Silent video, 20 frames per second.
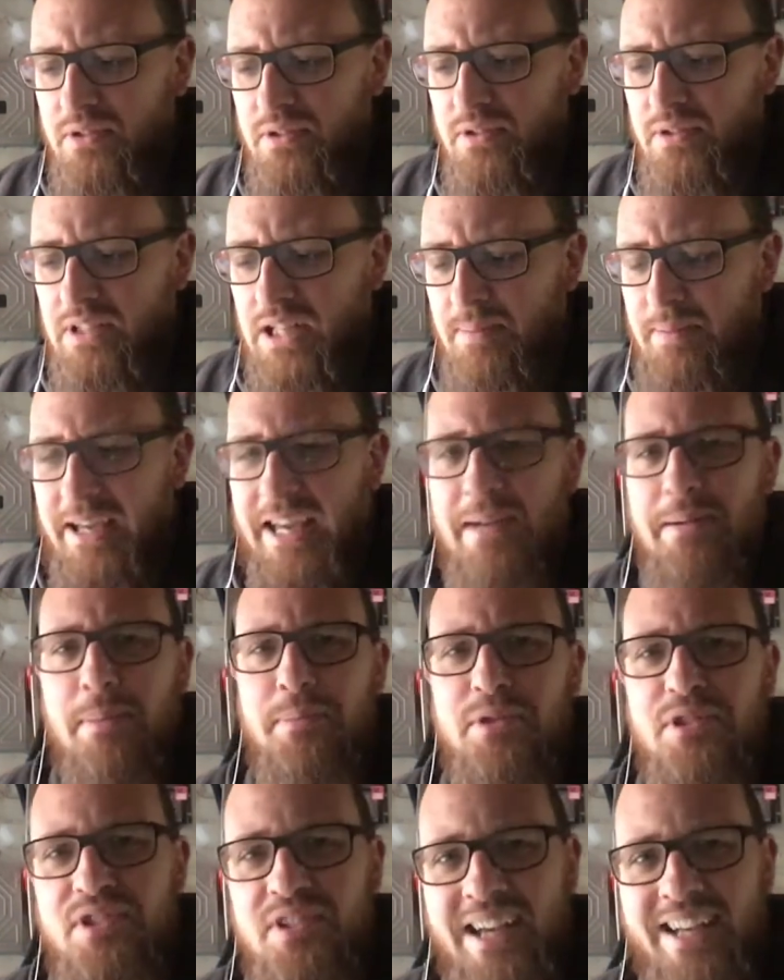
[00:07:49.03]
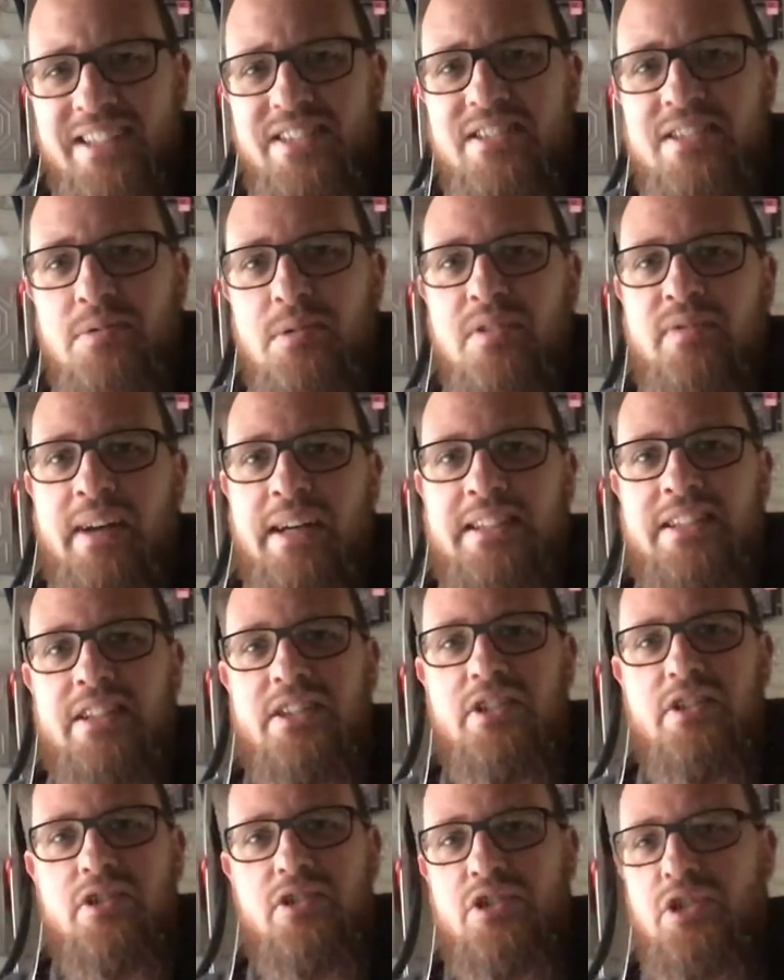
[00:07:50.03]
I became obsessed with
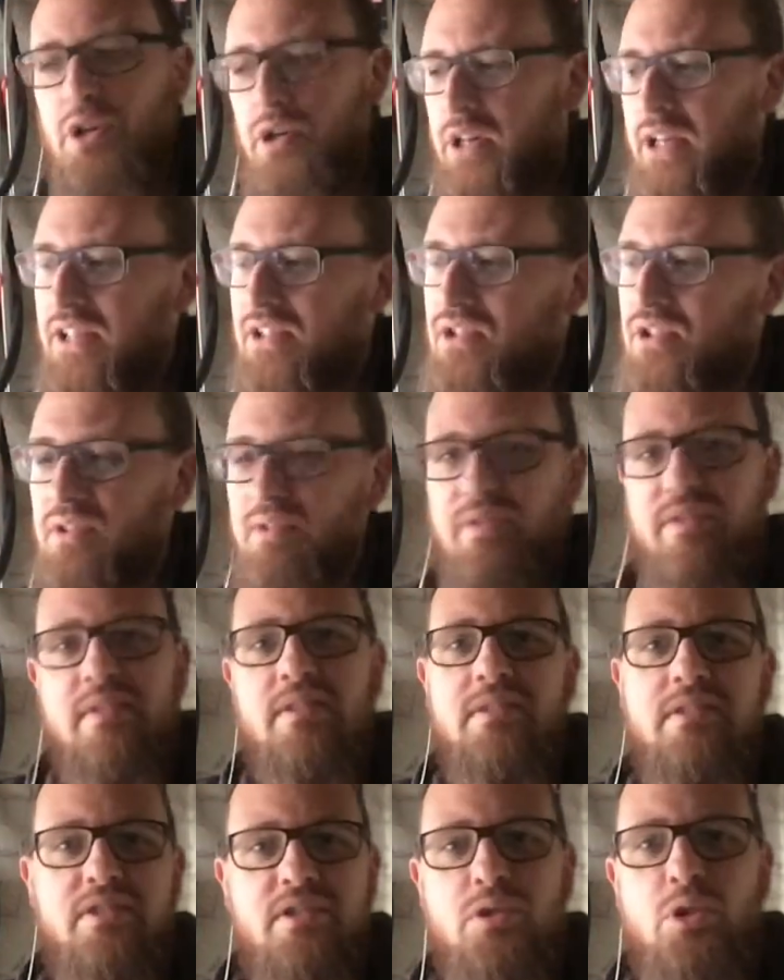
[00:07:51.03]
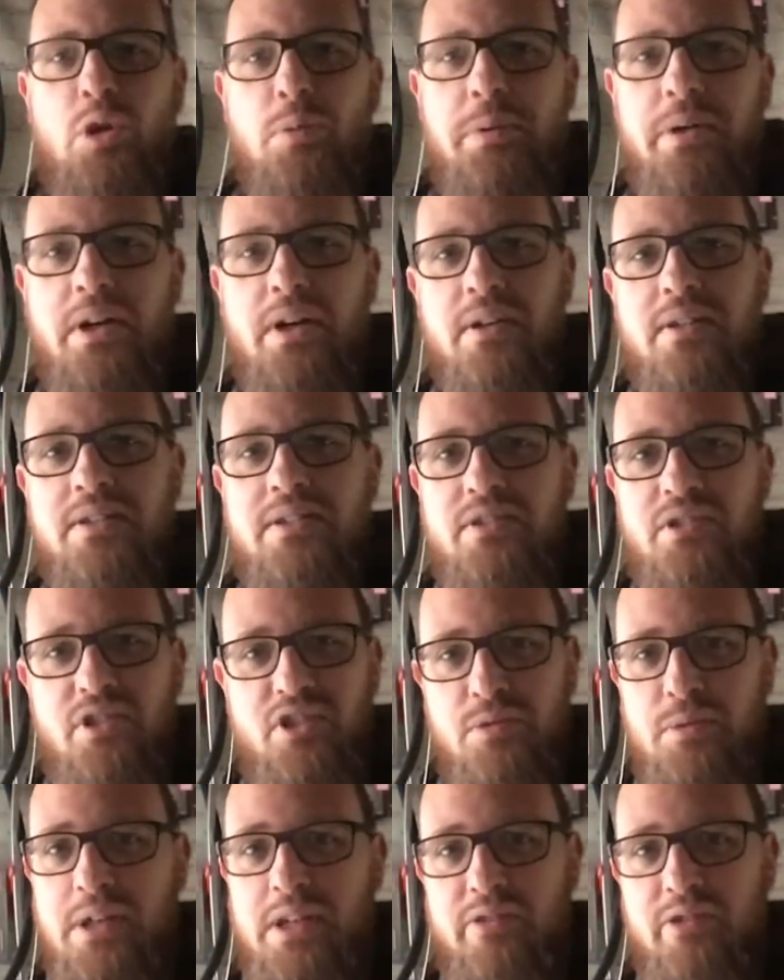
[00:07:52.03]
finding junkers of Scorponok just
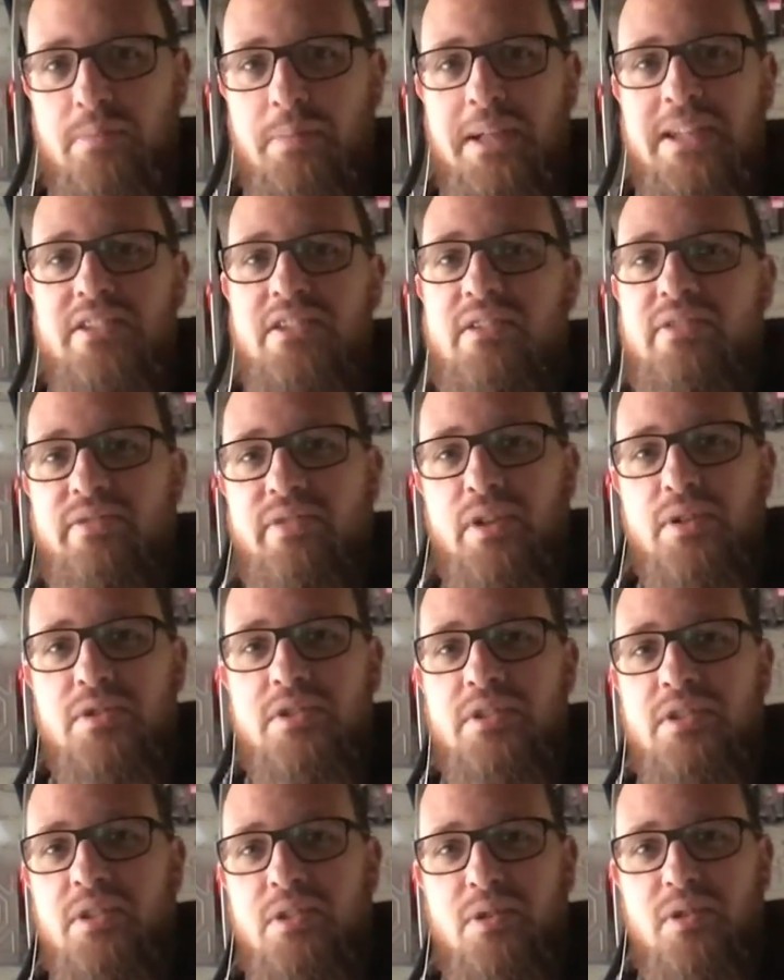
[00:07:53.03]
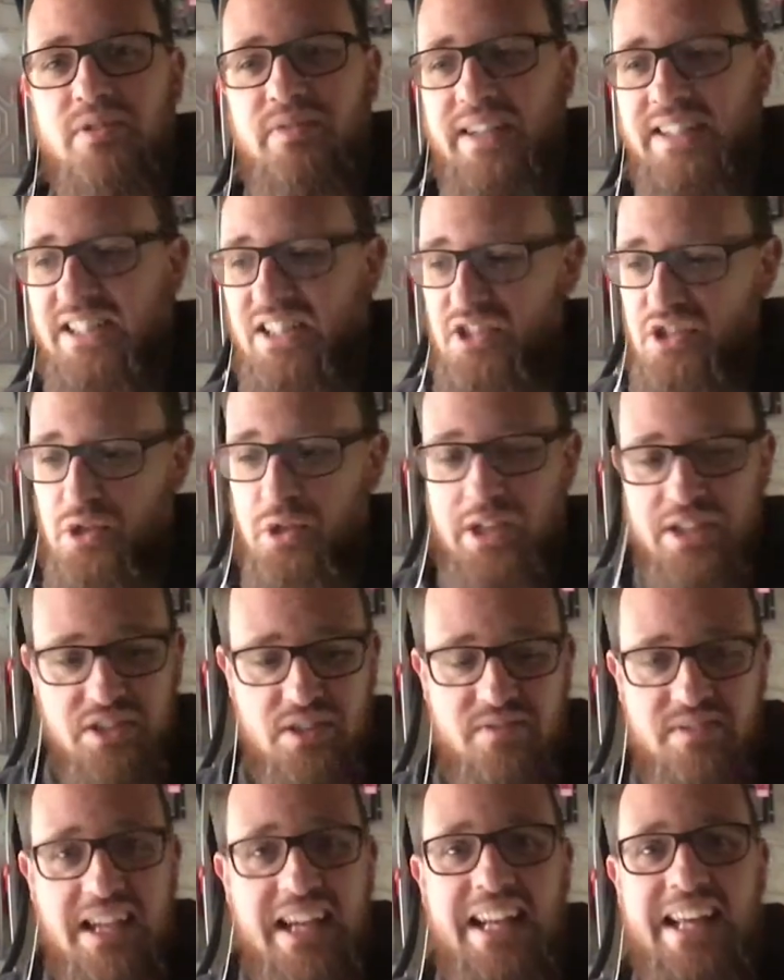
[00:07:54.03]
so I could replace the foot, or finding junkers
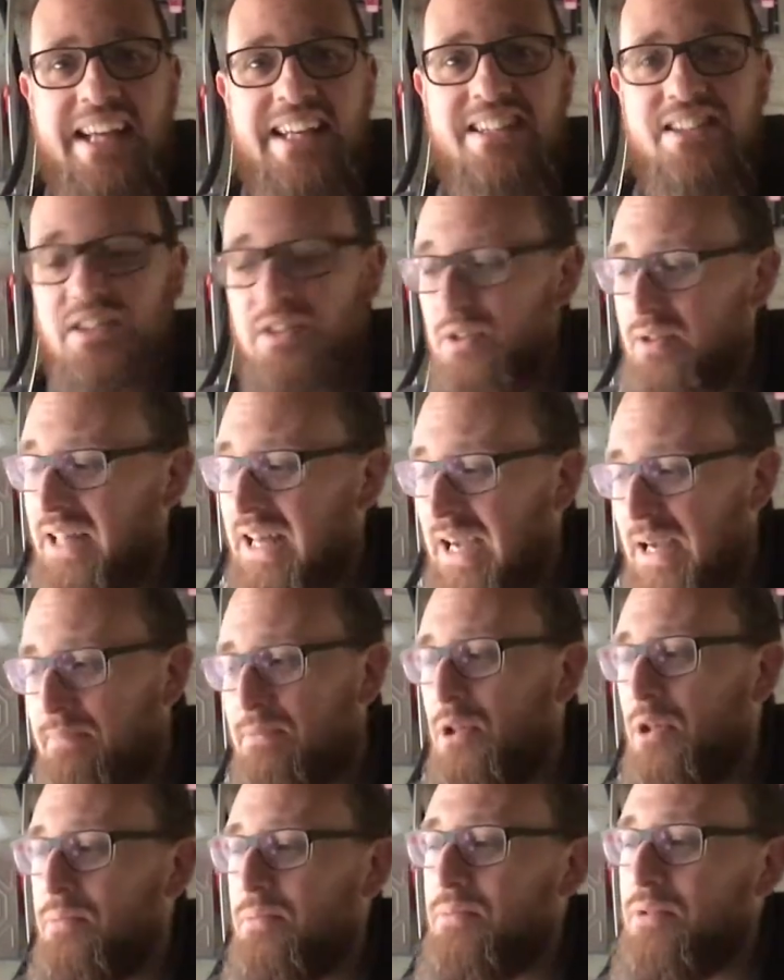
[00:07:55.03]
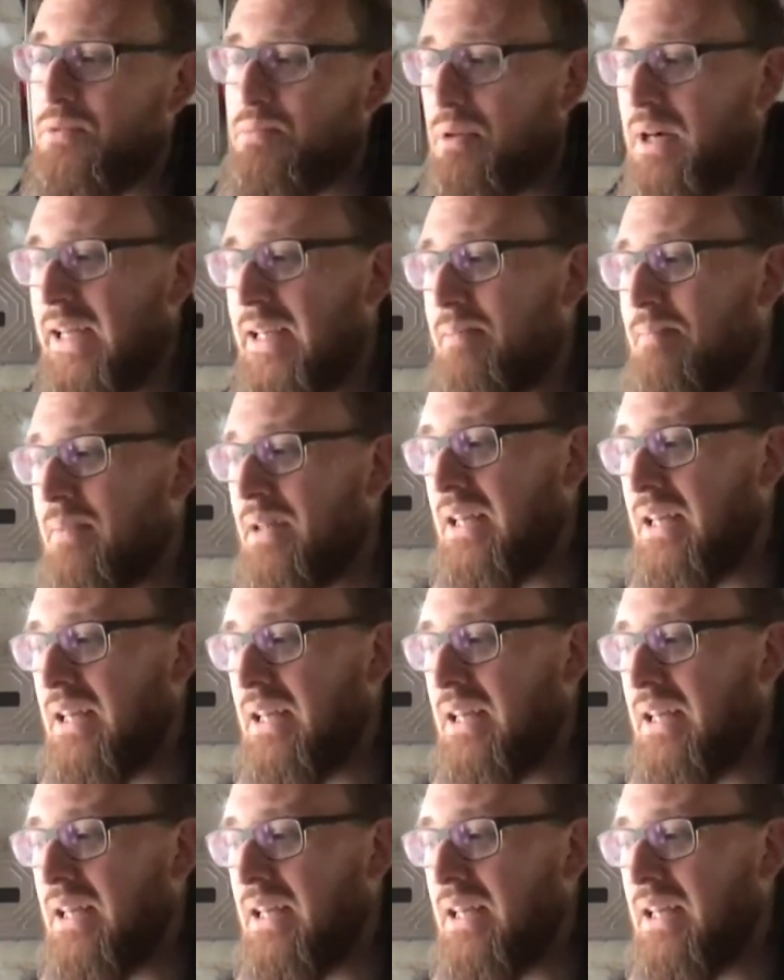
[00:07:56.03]
of Dead End or that Optimus Prime.